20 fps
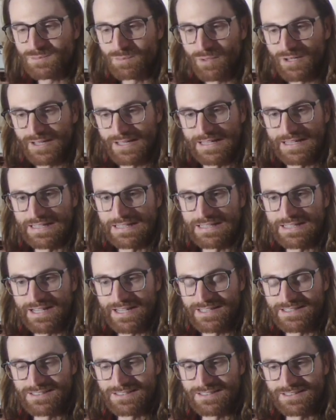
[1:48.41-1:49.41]
but
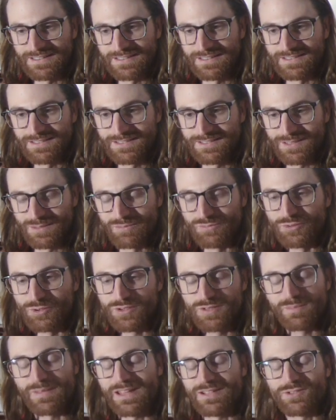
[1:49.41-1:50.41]
I did some
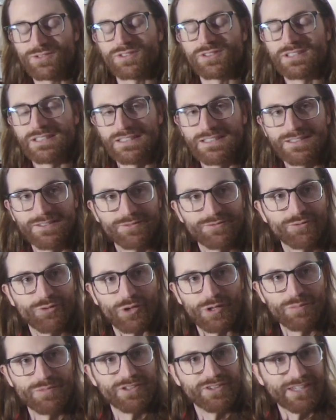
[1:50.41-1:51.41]
rudimentary
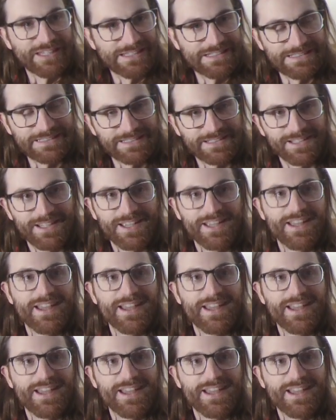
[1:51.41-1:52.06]
formulating